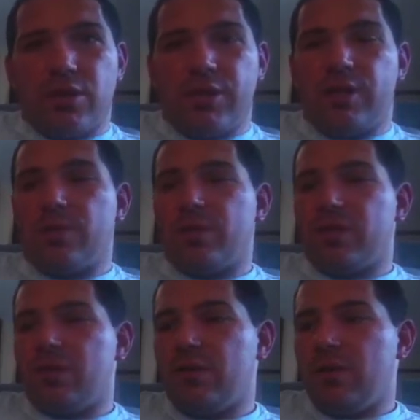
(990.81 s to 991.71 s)

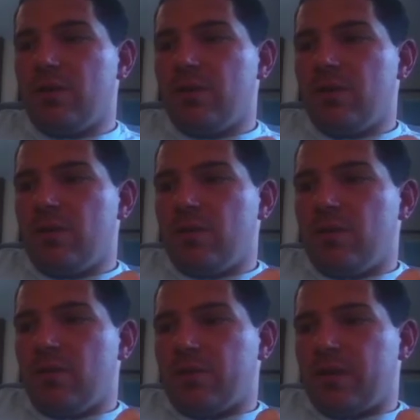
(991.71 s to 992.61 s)
ships,
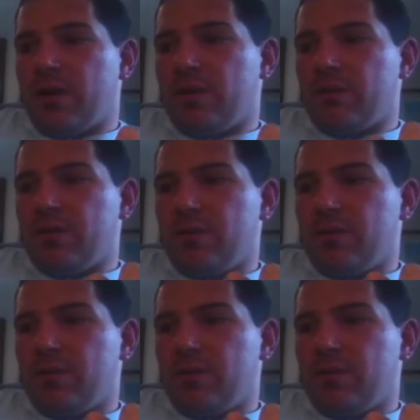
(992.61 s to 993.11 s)
without